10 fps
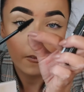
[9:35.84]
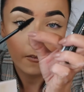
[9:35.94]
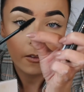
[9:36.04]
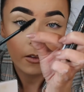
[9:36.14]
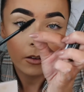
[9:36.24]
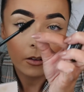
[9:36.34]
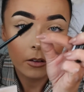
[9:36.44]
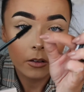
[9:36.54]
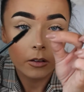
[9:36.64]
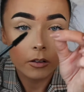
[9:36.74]
Applying
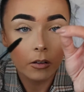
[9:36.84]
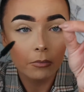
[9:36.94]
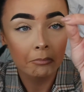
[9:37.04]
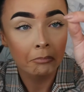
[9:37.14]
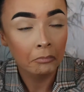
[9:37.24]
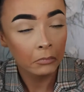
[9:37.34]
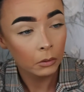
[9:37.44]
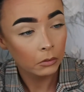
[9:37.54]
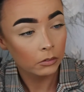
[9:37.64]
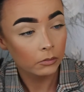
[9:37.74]
eyelashes, yeah, get
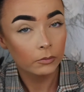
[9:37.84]
that long